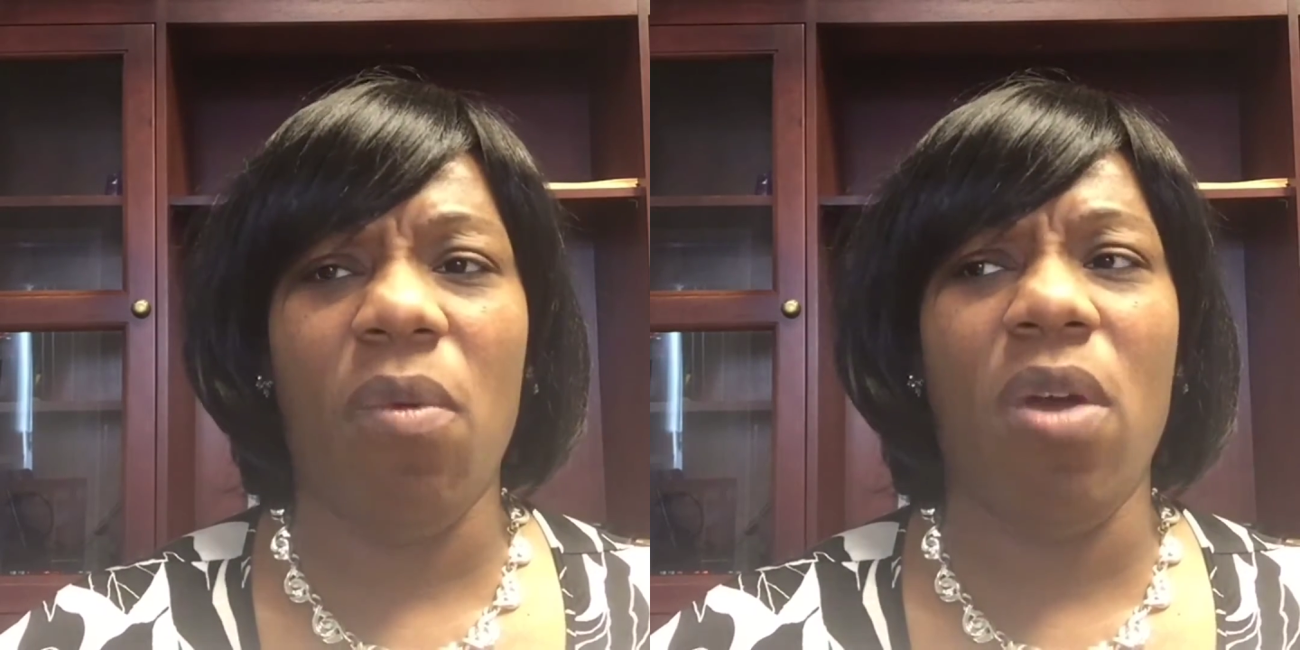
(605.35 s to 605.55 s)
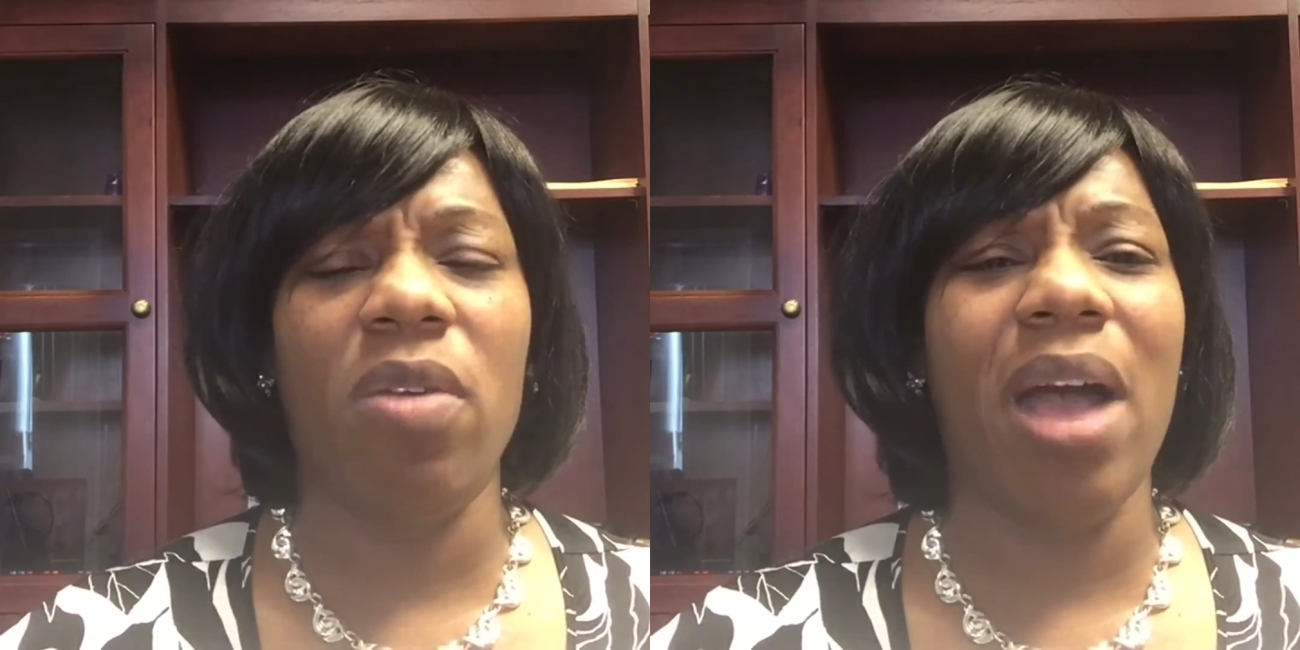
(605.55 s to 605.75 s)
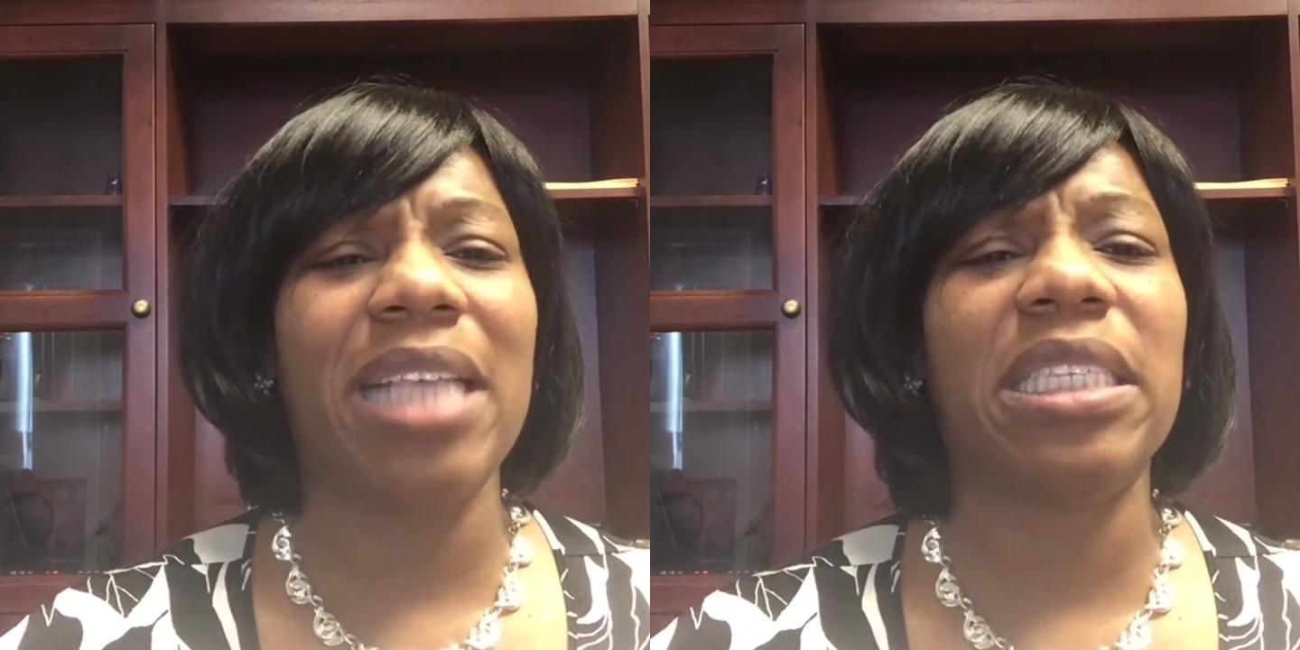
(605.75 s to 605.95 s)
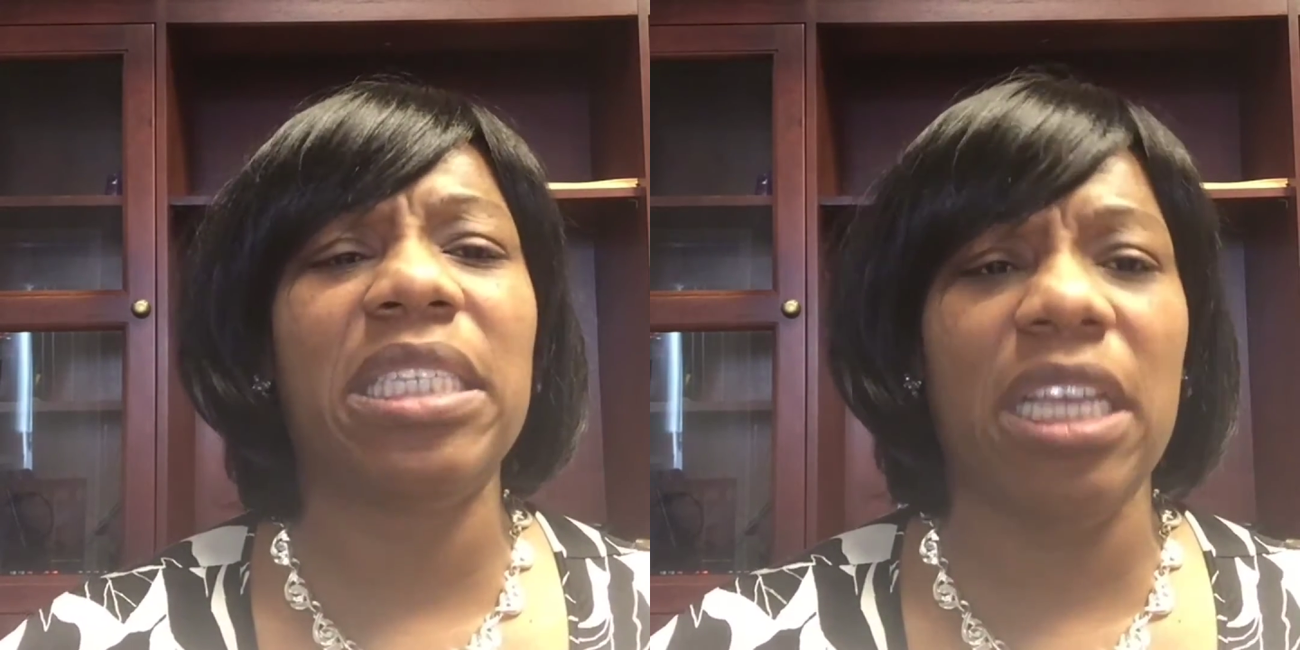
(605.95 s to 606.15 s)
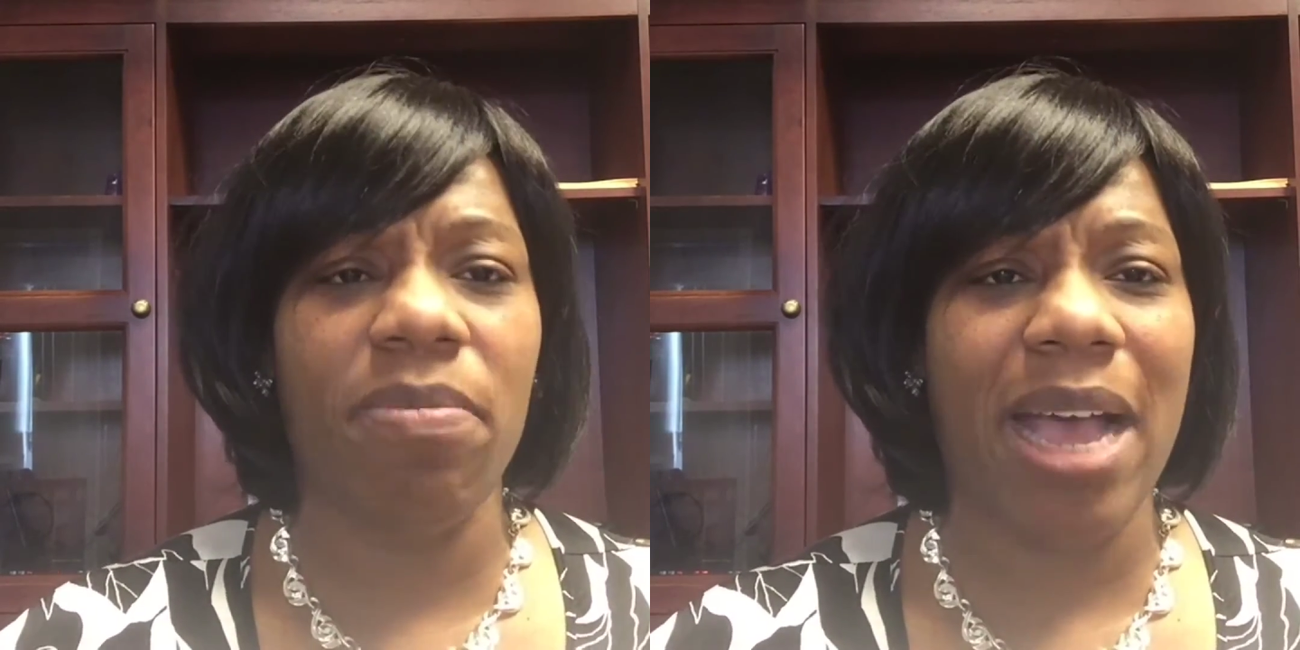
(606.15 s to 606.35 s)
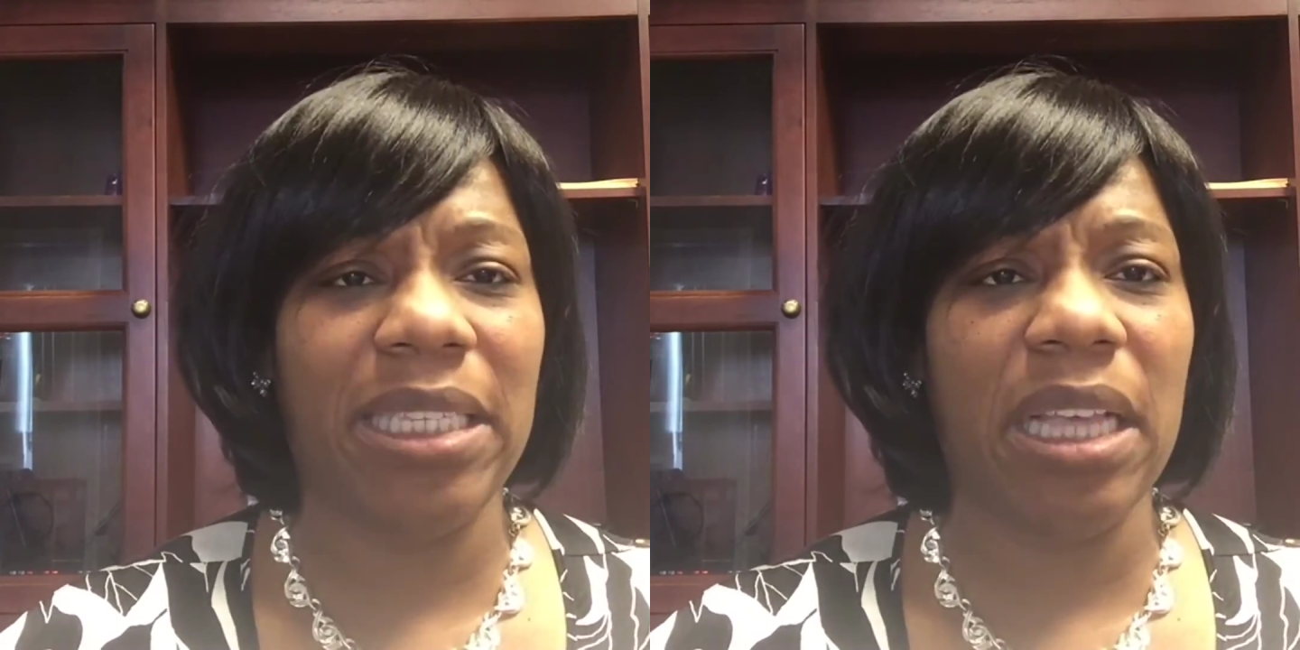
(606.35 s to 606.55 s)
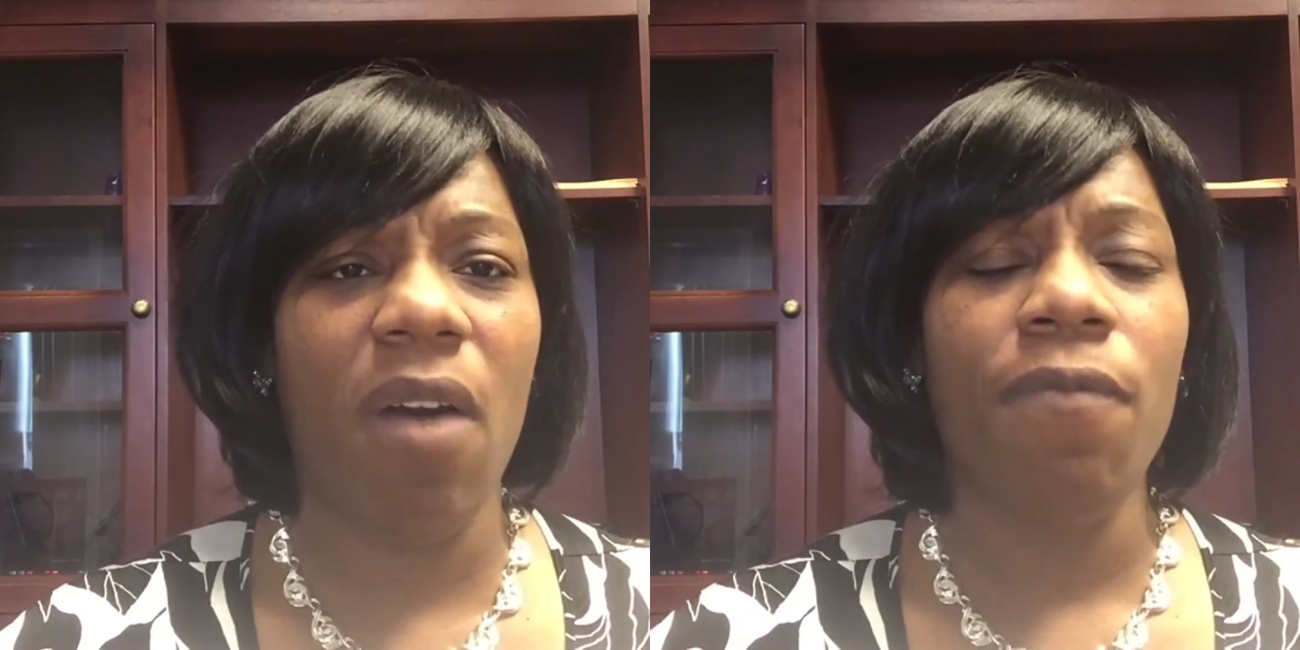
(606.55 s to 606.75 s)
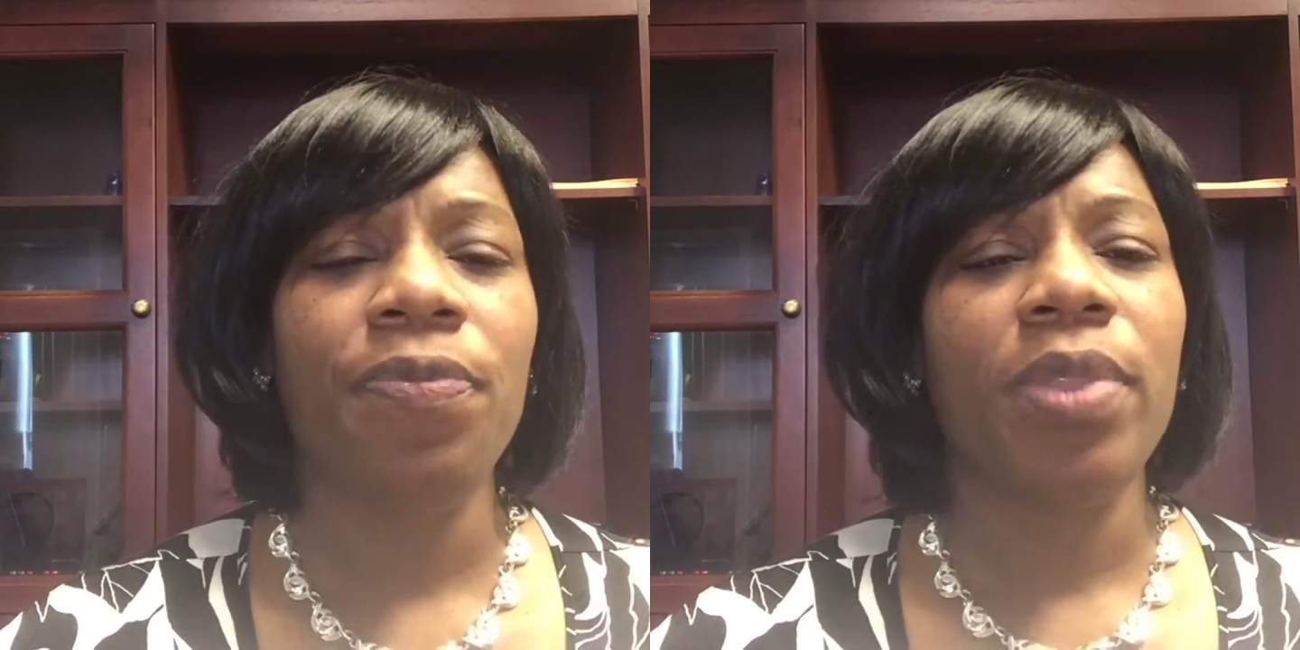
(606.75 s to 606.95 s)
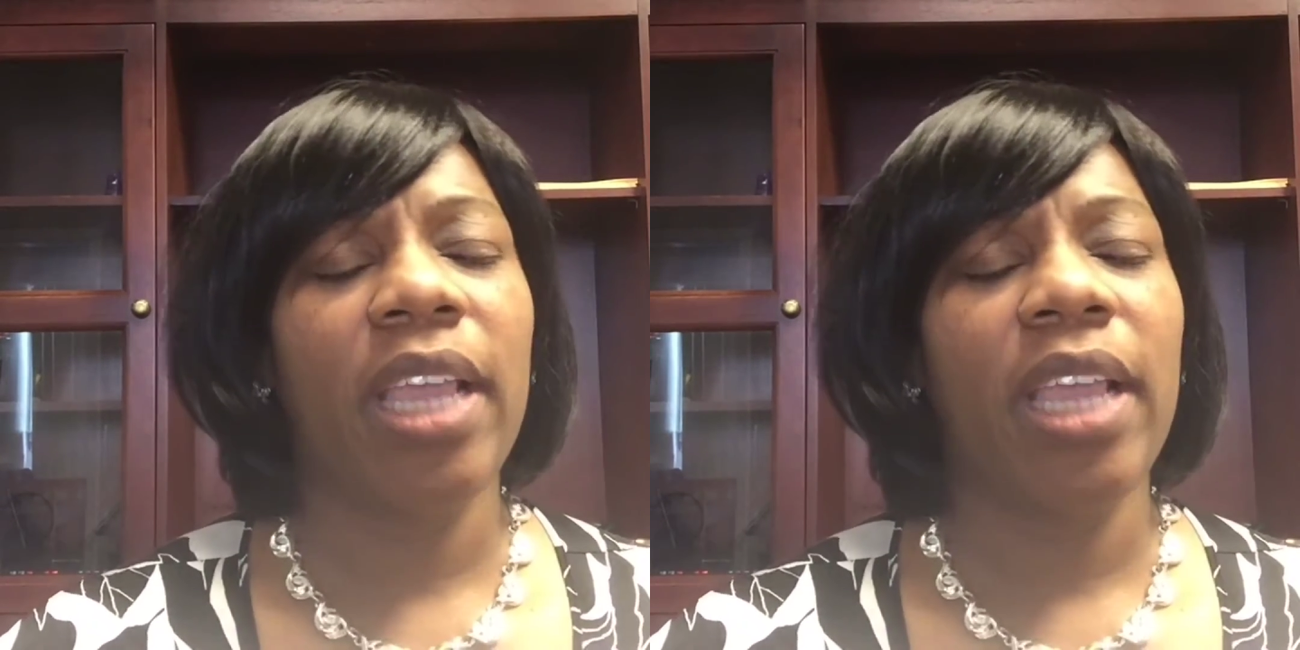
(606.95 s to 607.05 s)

Where do I see myself?